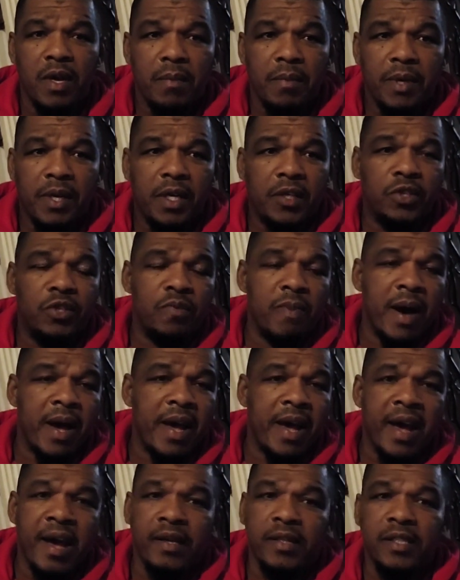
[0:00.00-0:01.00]
because you might
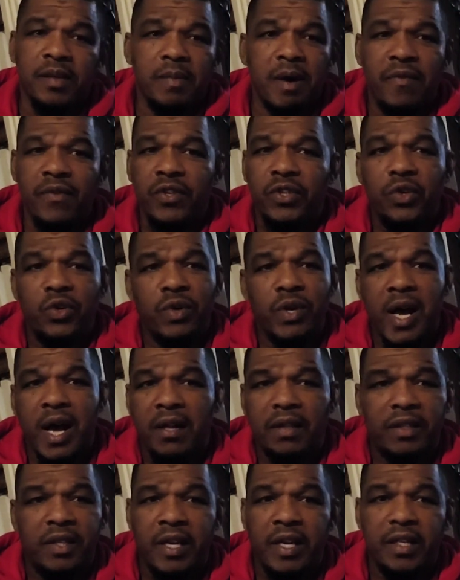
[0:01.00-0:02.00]
have some other dude
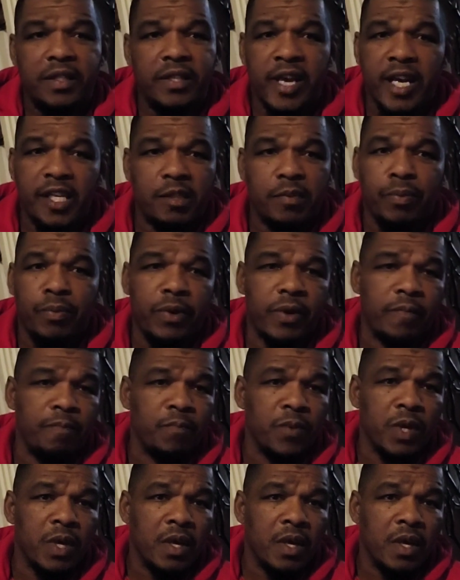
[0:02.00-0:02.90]
out there desperate